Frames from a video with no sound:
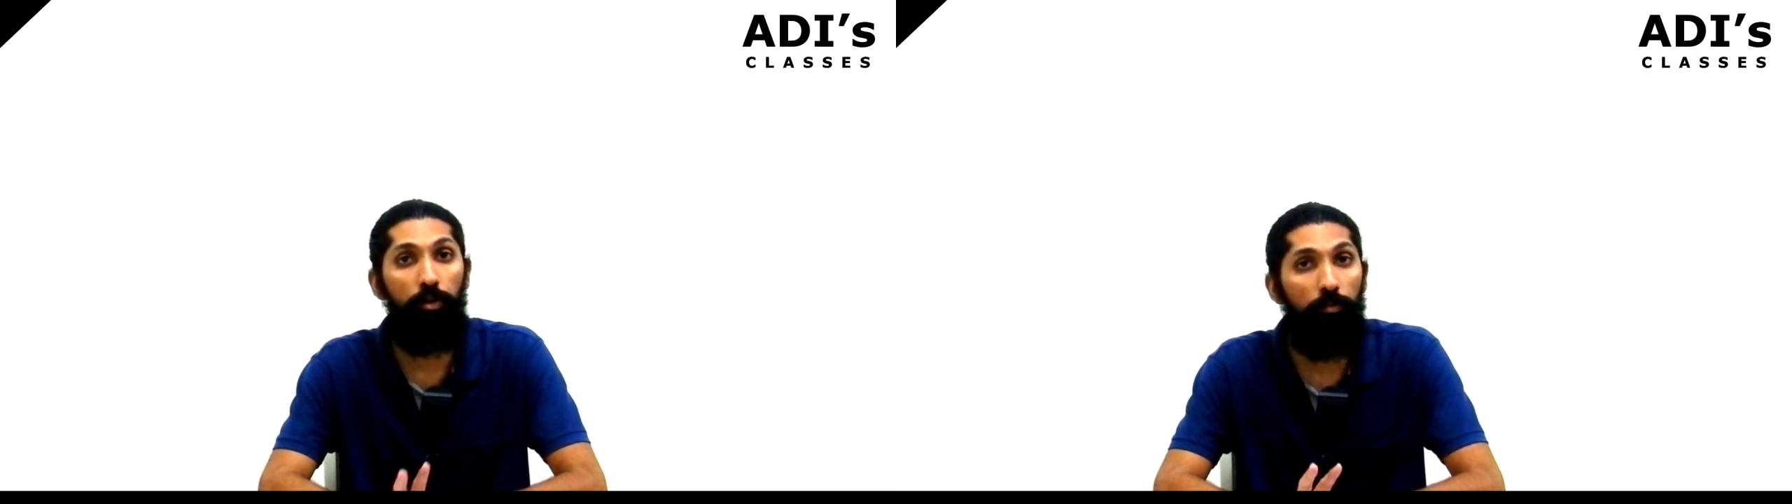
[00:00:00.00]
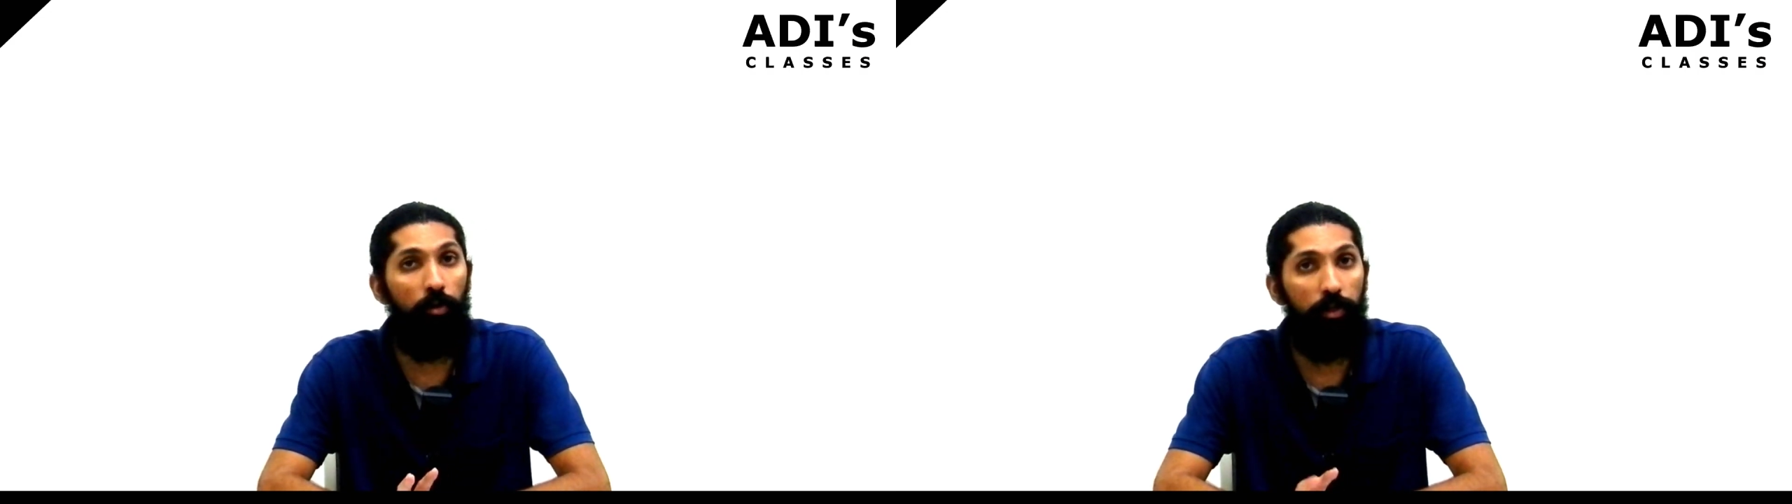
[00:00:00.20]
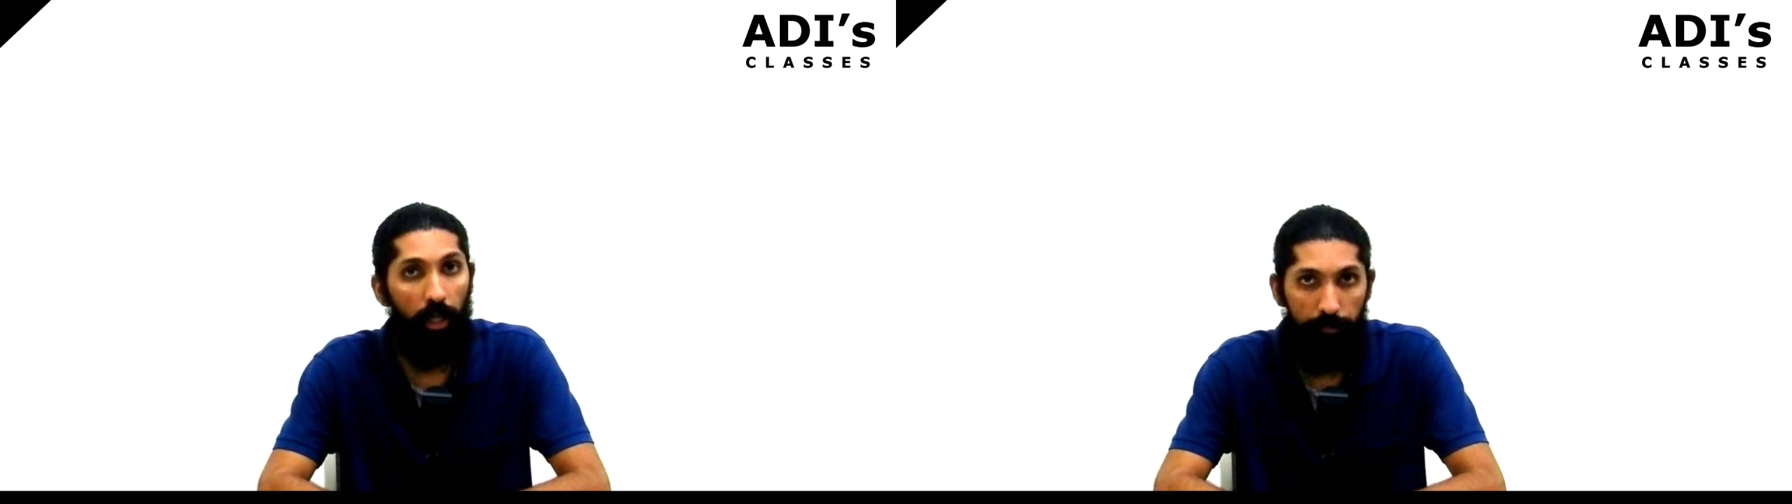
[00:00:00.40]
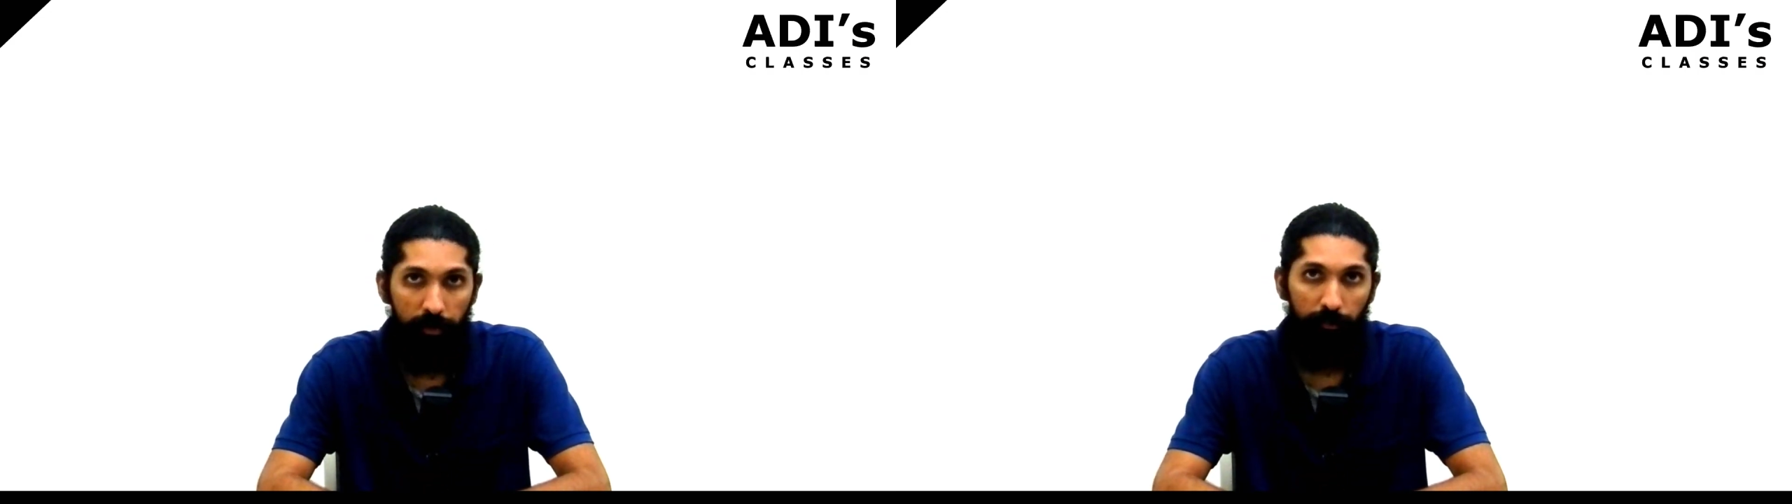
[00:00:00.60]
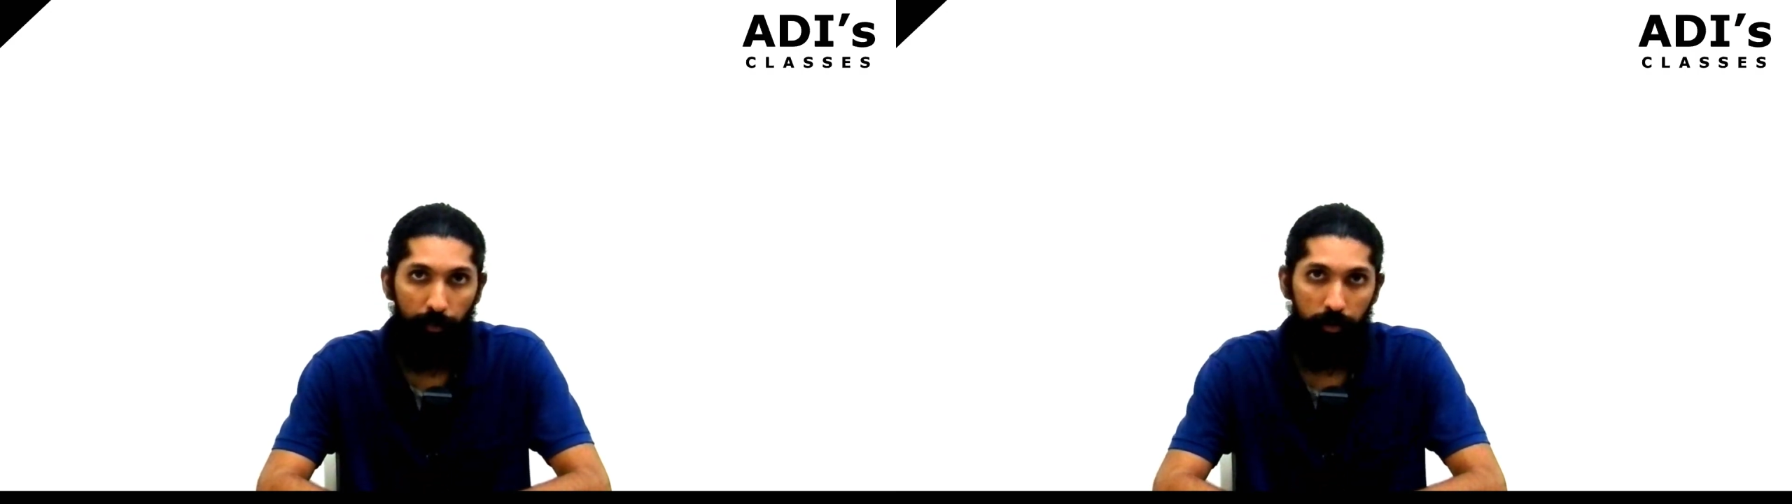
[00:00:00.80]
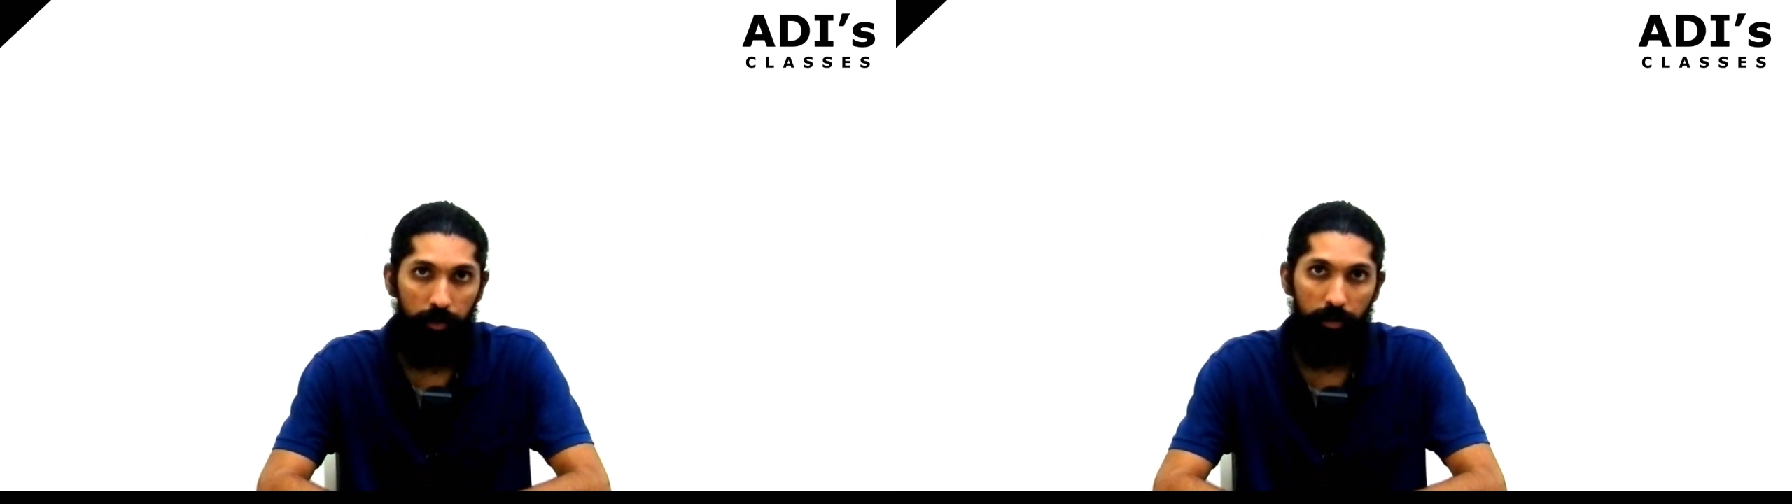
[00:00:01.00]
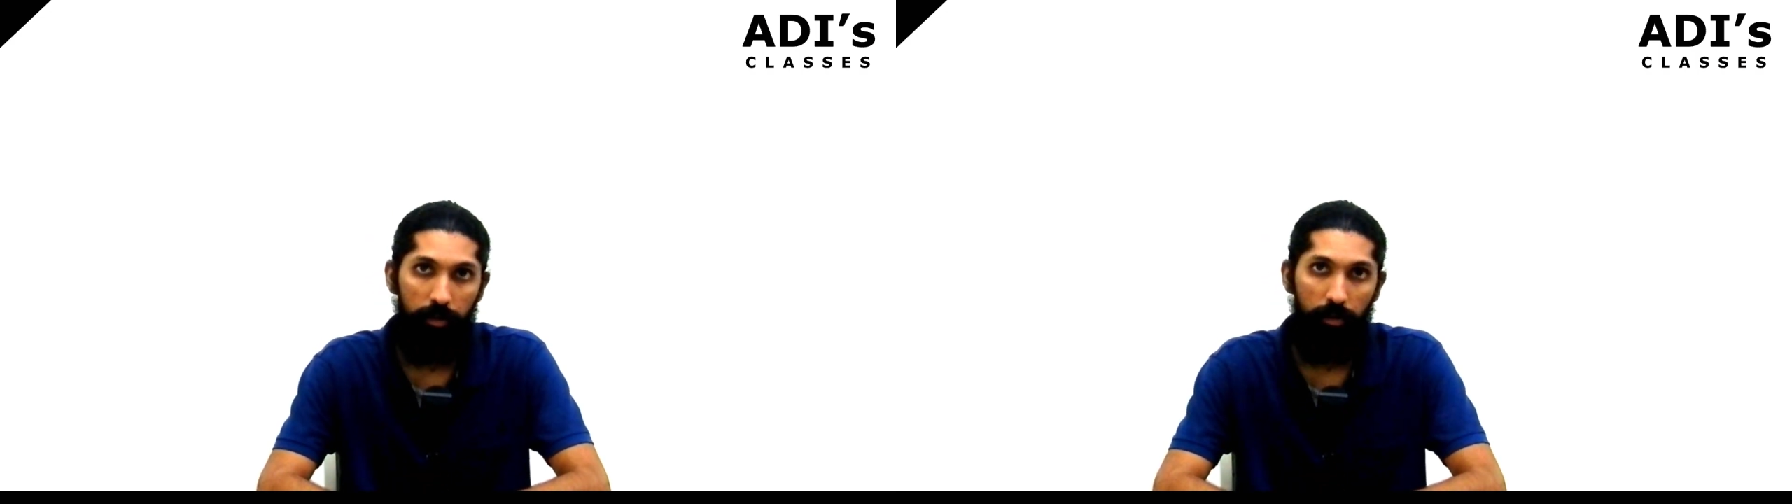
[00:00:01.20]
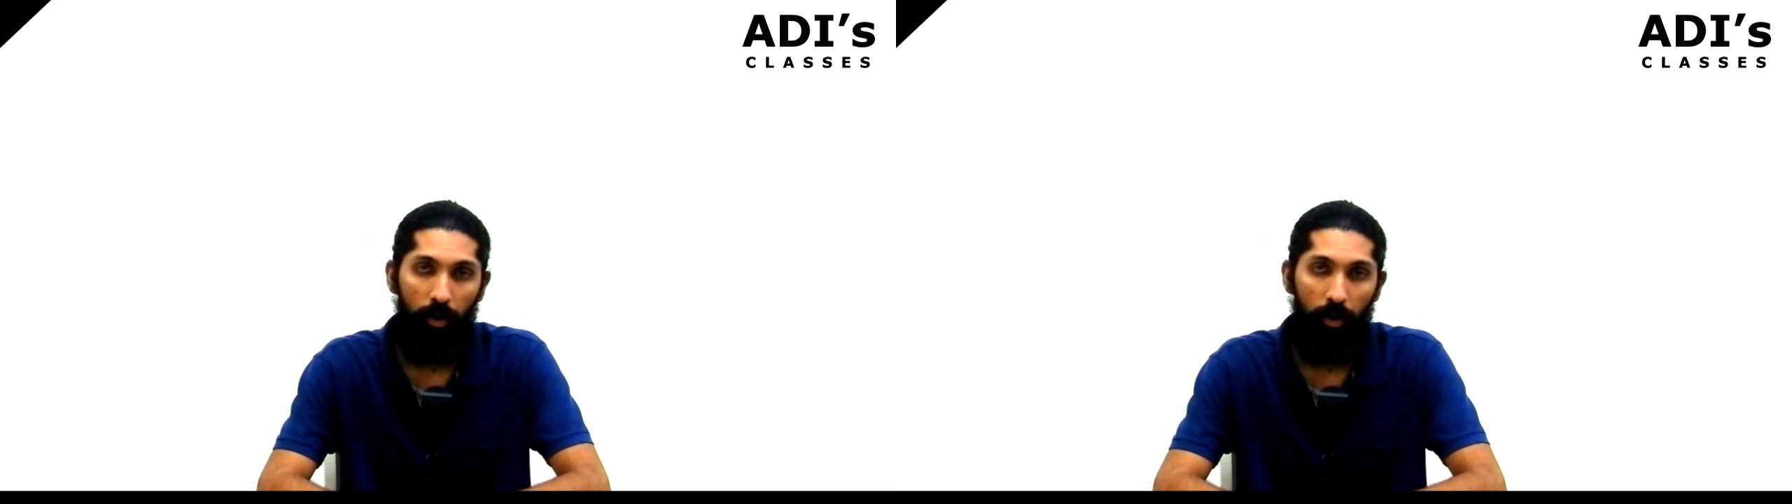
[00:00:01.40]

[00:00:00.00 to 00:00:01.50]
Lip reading: two more types of processes,